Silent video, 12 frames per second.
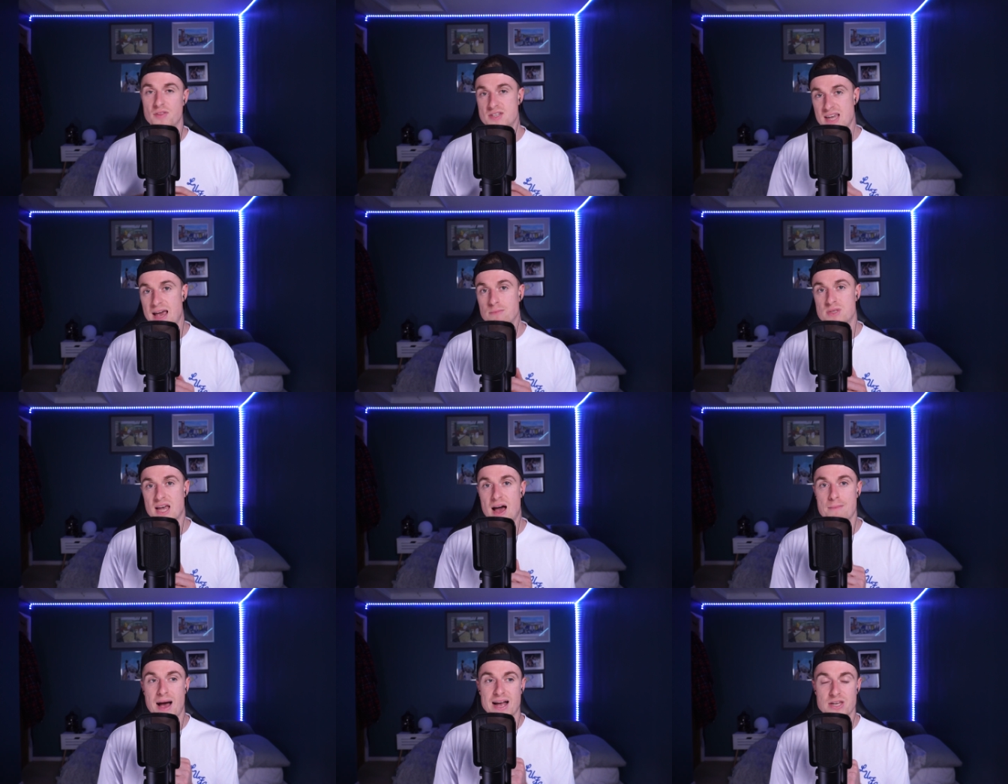at the same
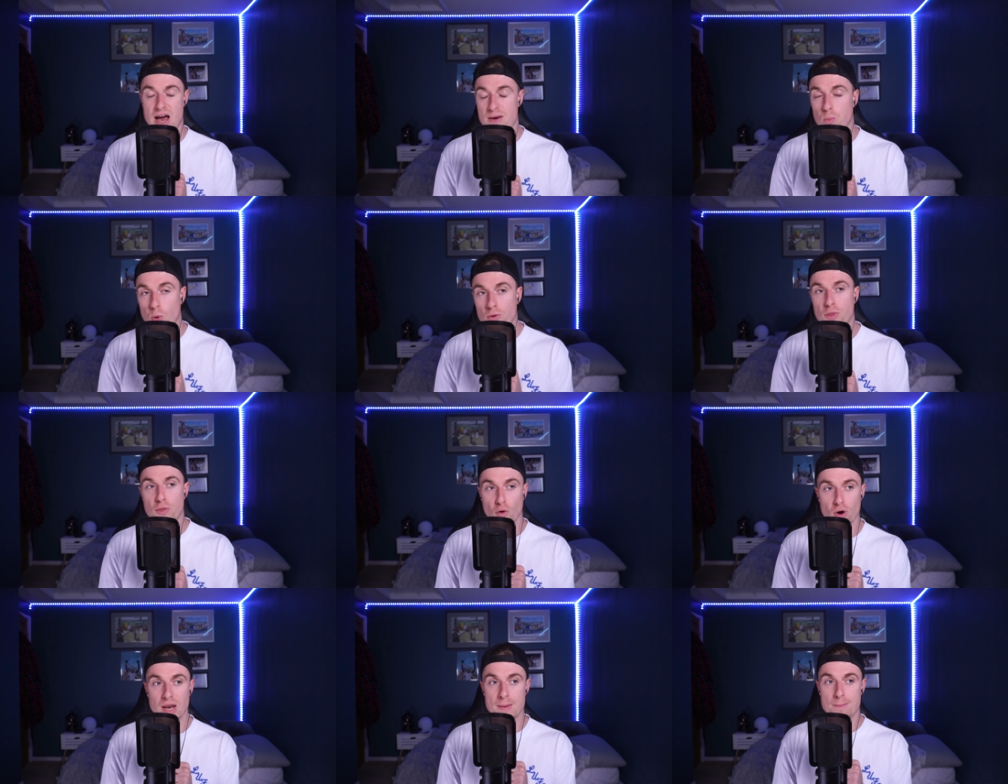time, I would
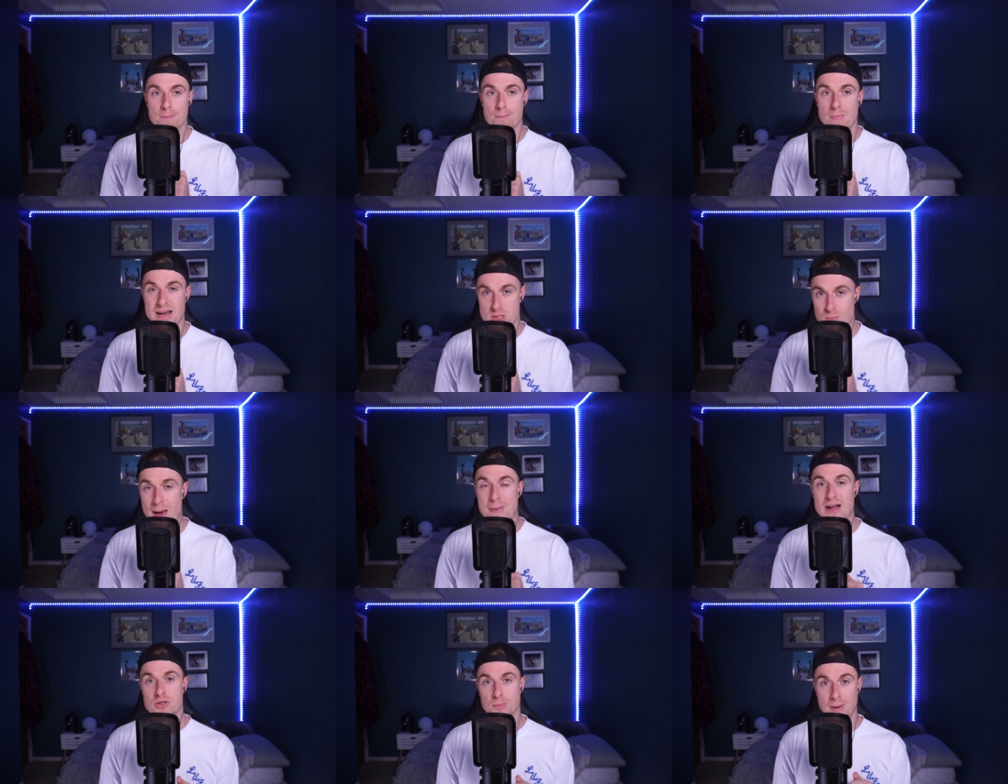thoroughly
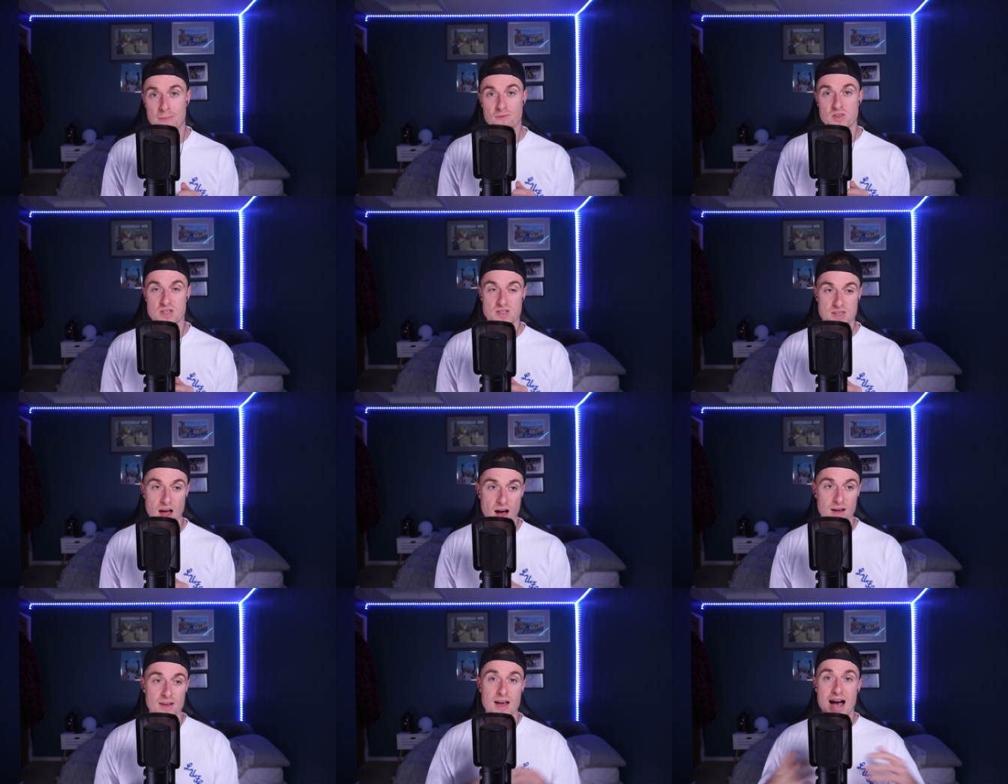expect Patrick Bamford to
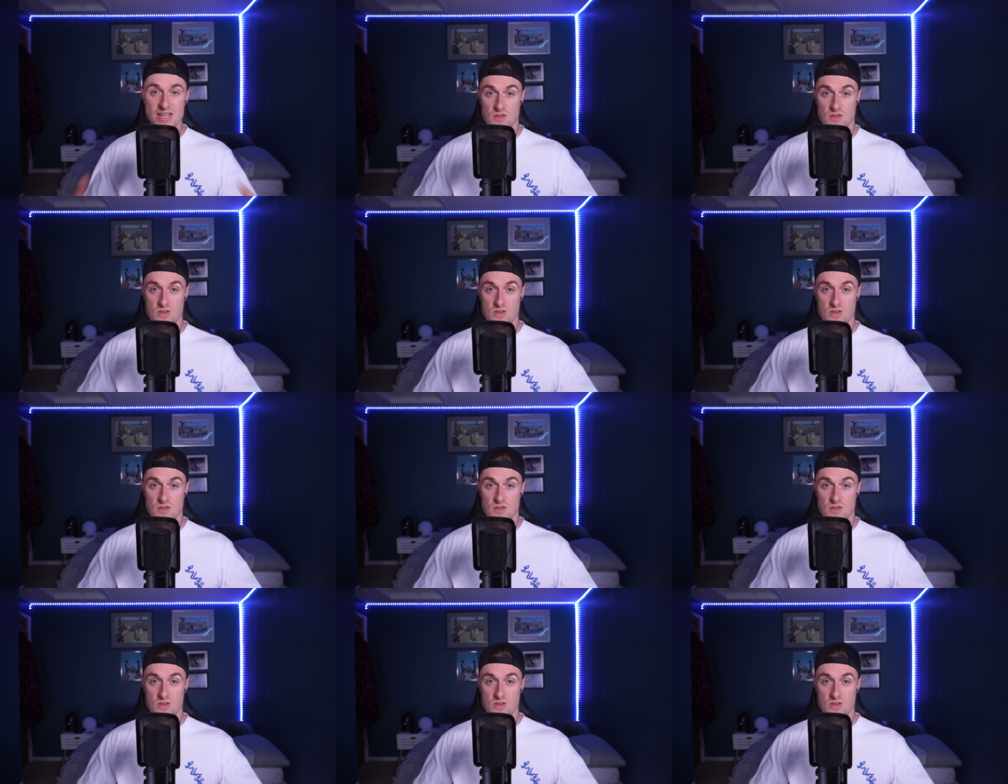start.